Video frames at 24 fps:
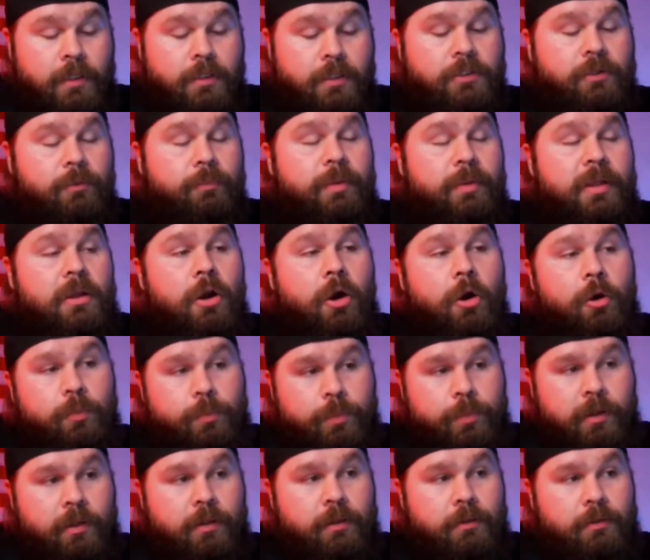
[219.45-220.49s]
So be
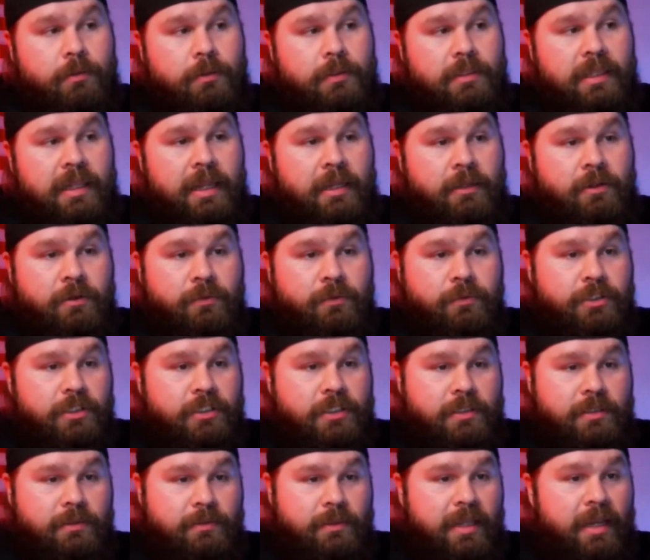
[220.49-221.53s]
open to that. Don't
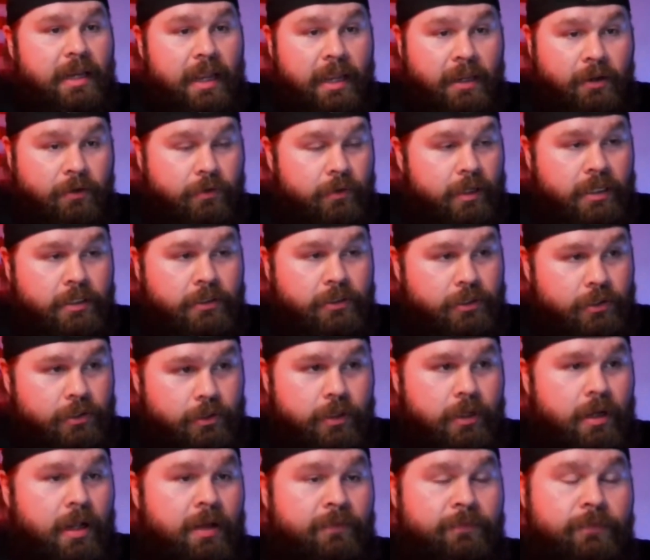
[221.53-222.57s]
just get angry and
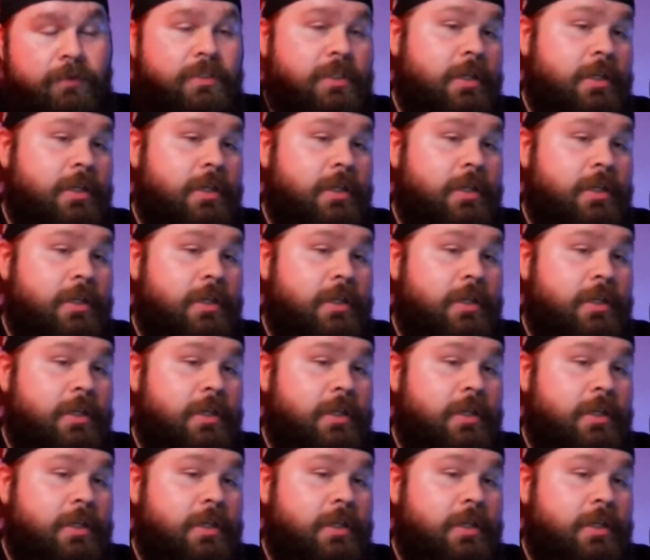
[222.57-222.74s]
turn it off,